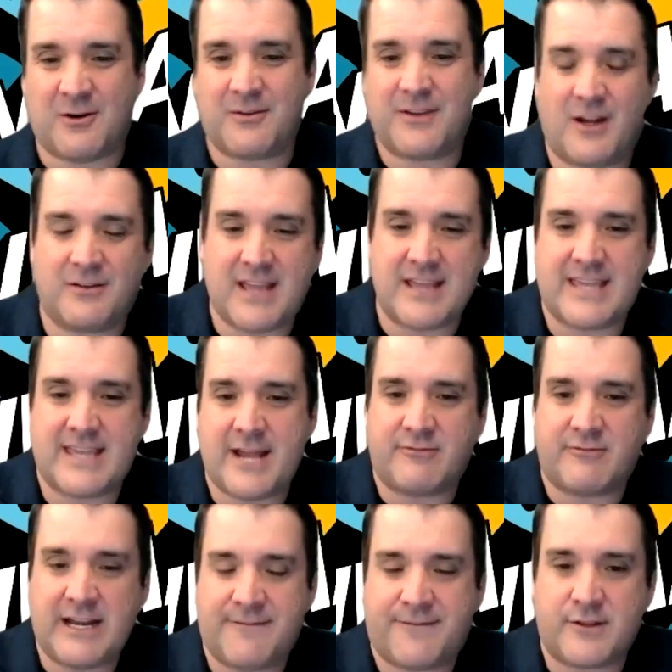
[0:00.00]
you know, getting
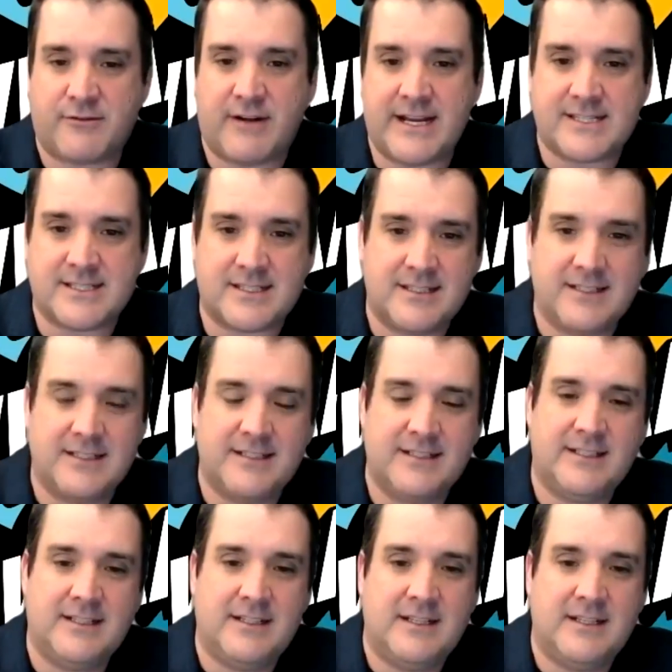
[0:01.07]
ready for the race. Yeah,